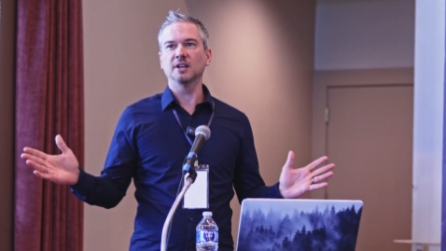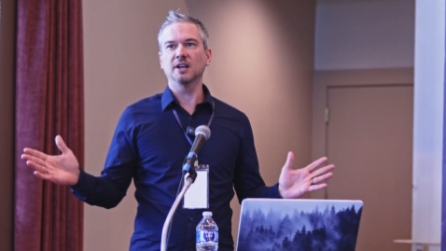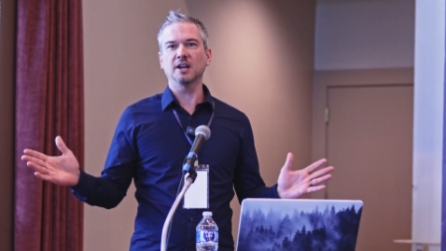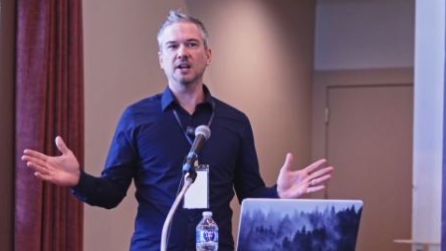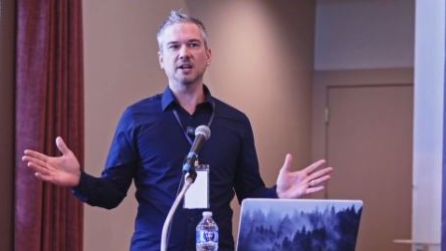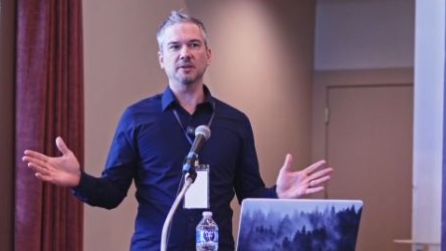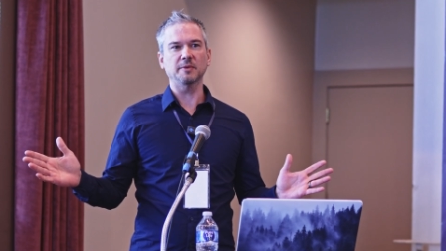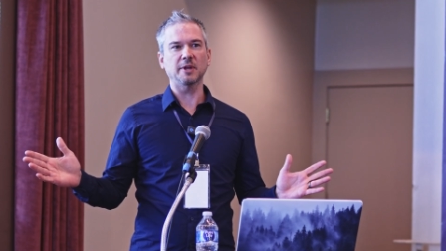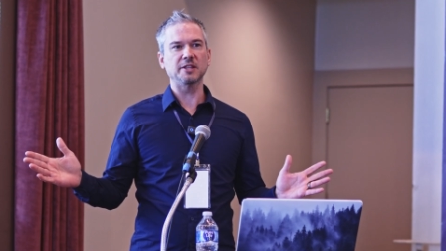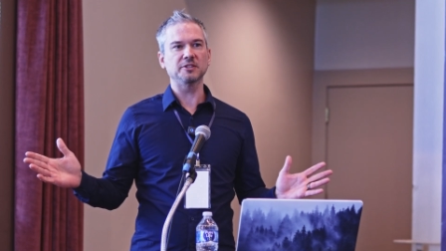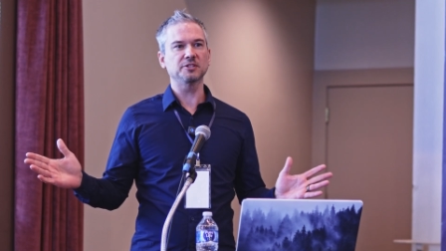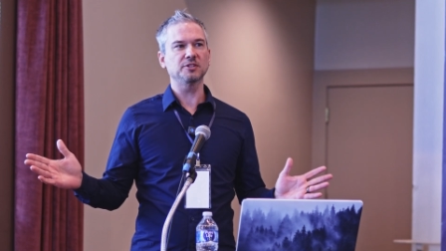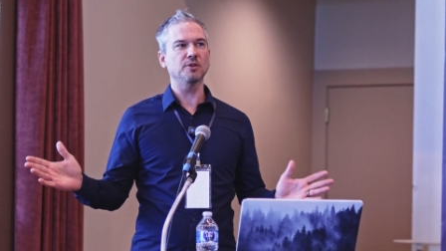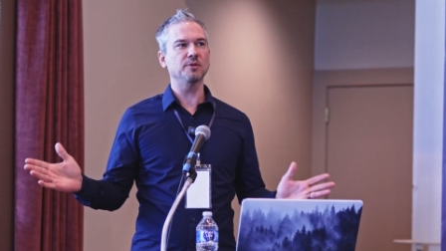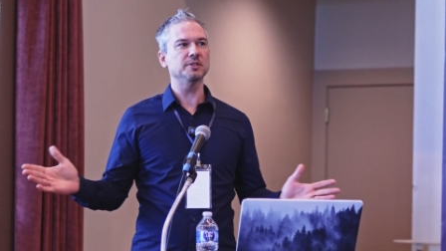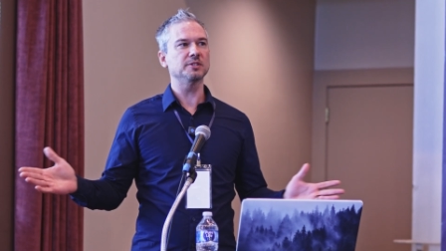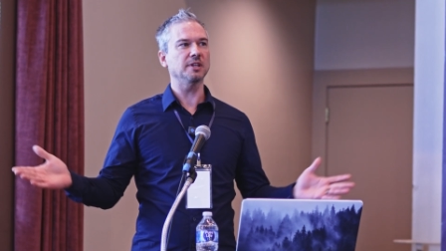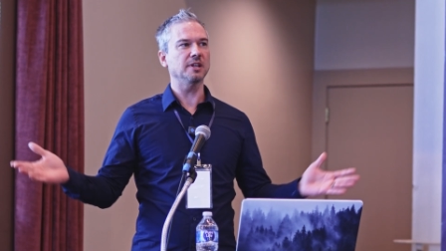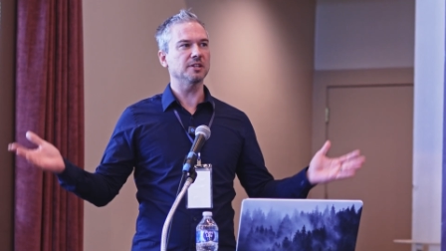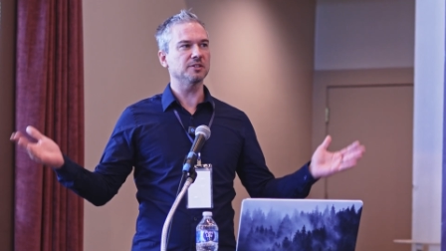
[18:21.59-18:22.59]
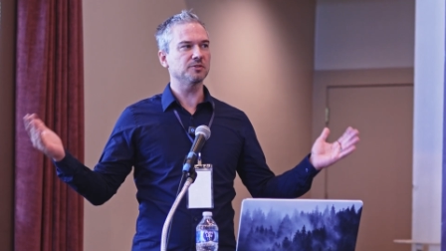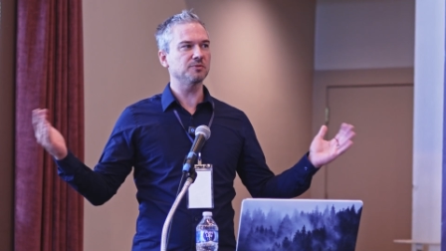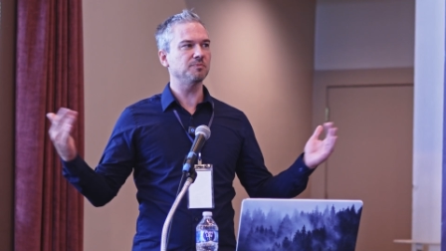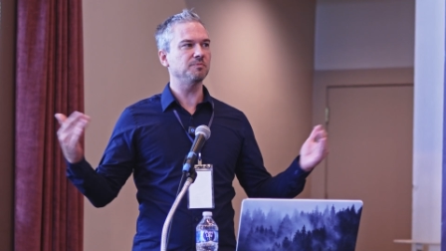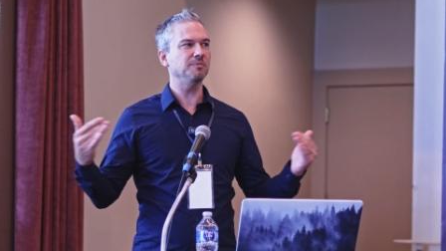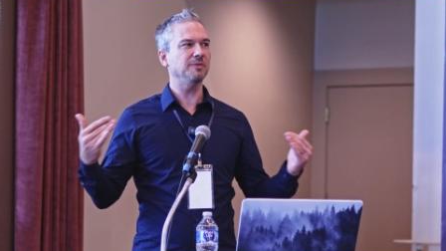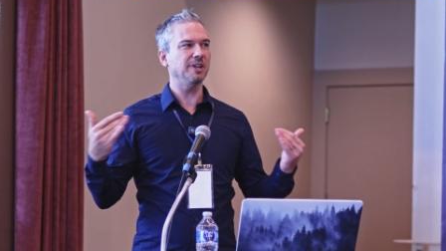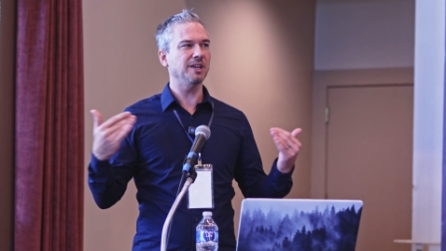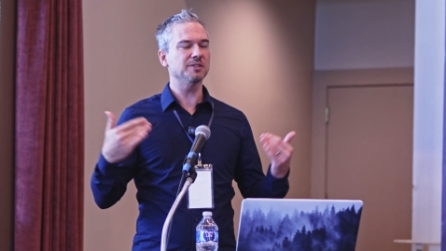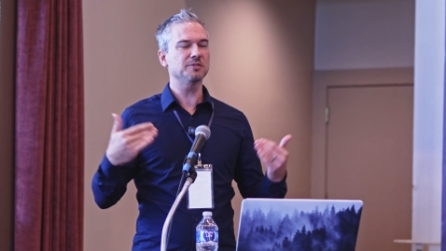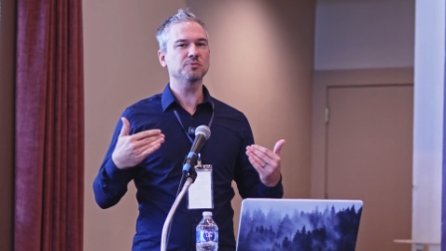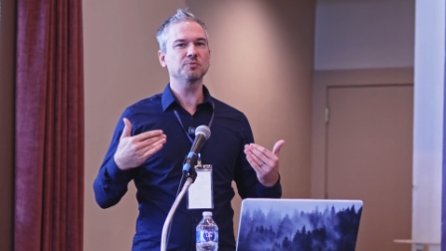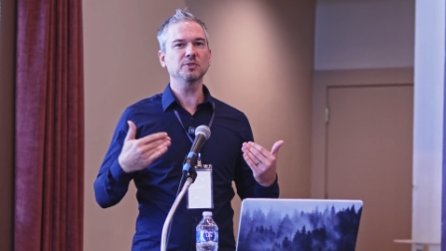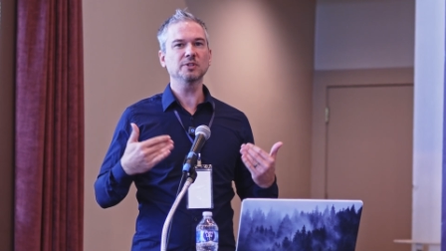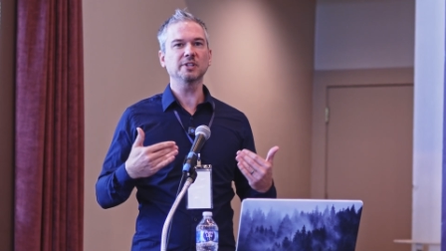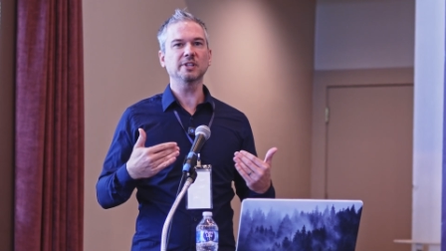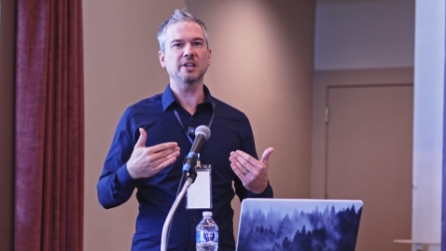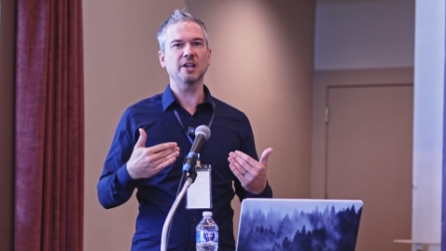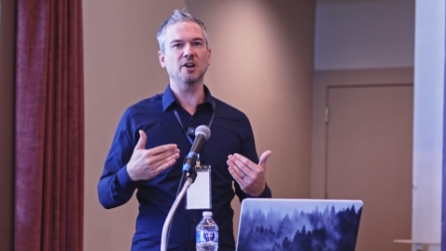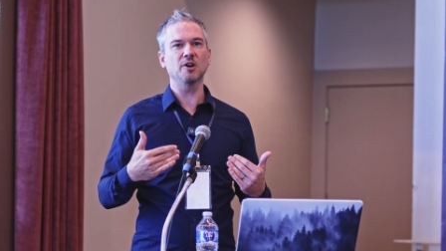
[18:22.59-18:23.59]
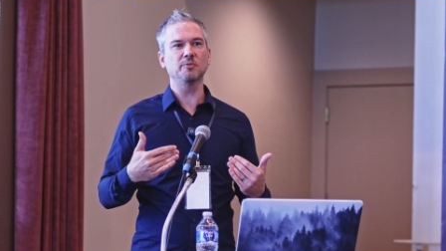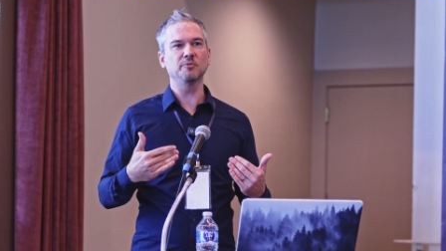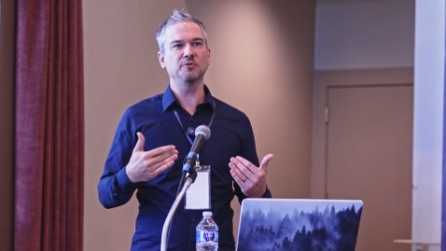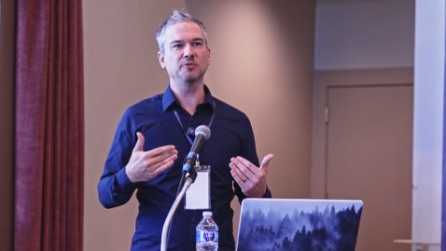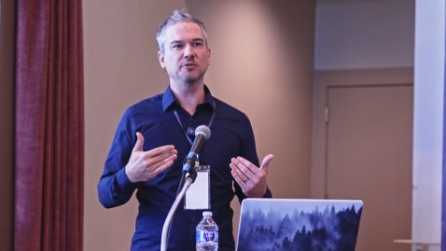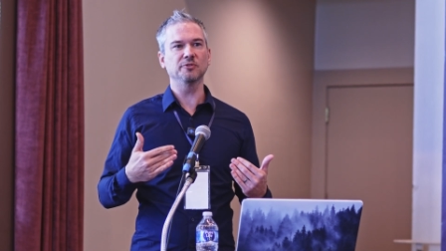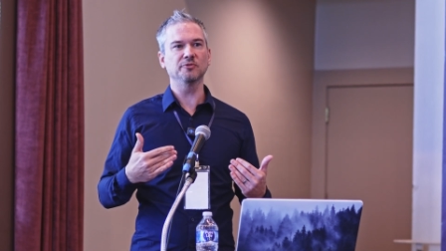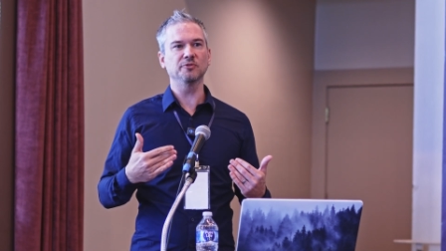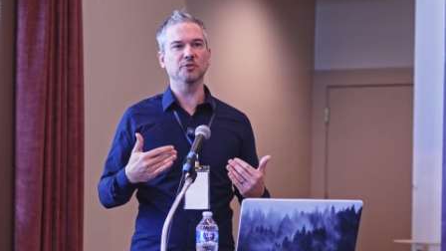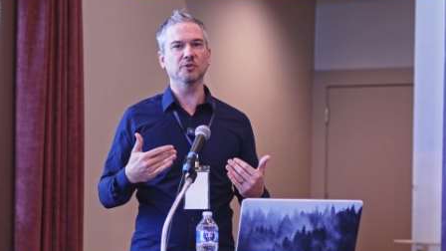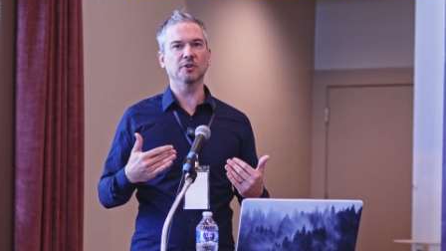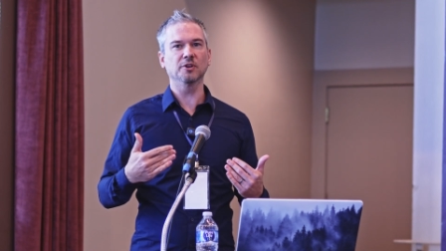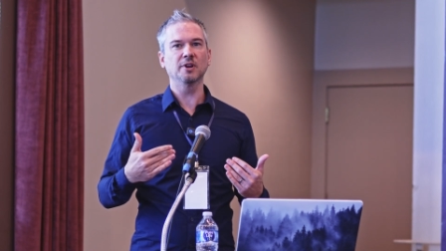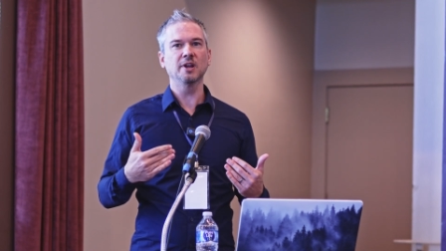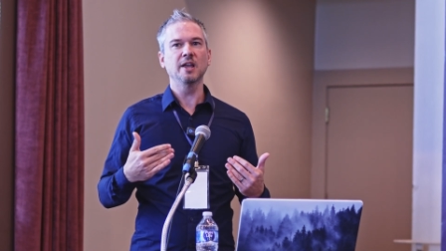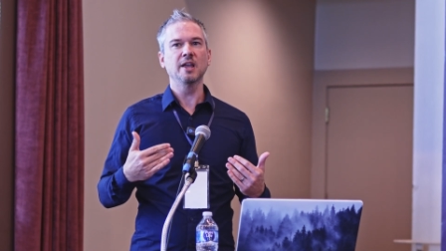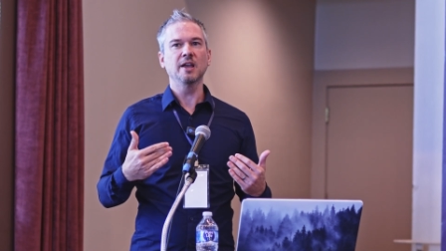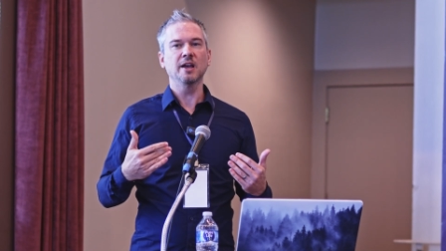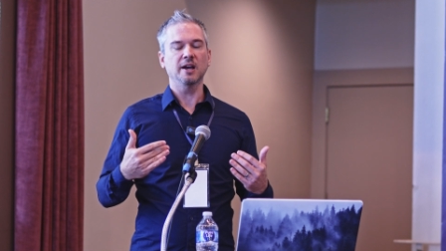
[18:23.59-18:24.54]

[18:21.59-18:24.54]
Um, and so it, it's, it's really helpful for,